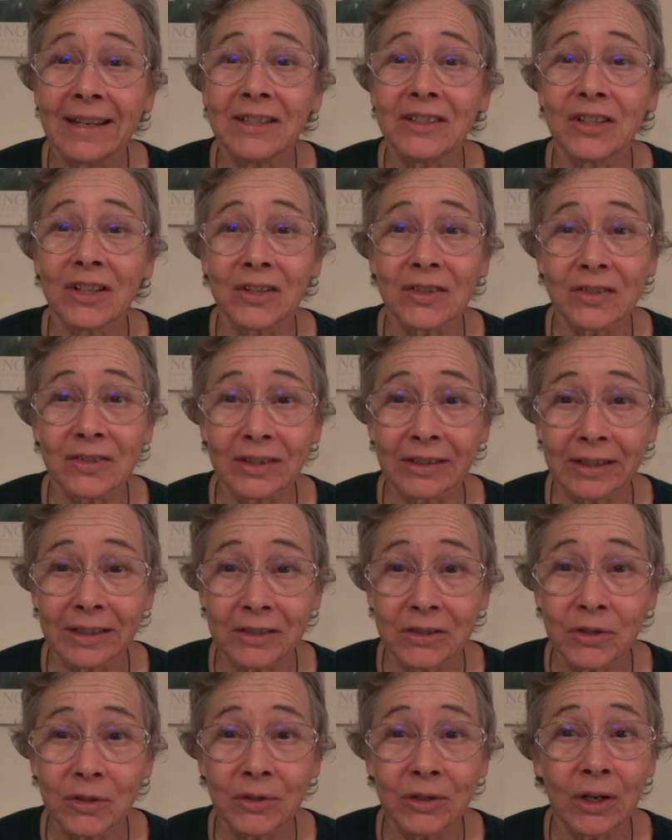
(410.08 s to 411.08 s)
Just to
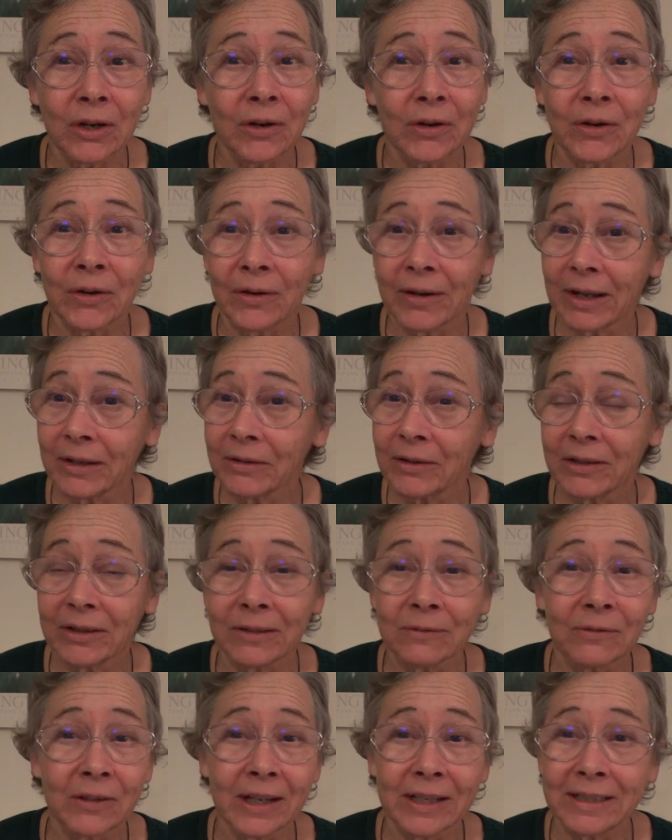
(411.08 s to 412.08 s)
let you know, you're not going
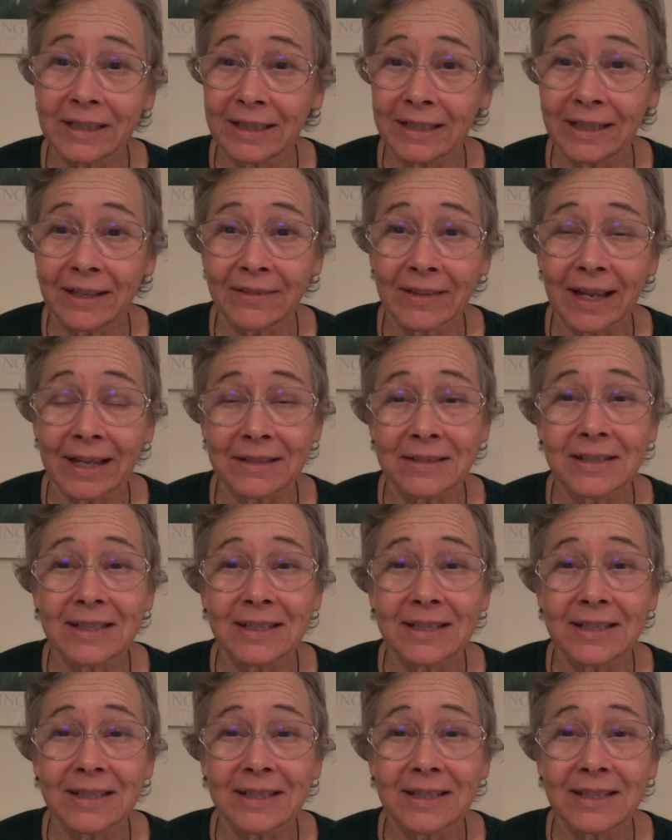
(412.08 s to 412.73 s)
to find any of that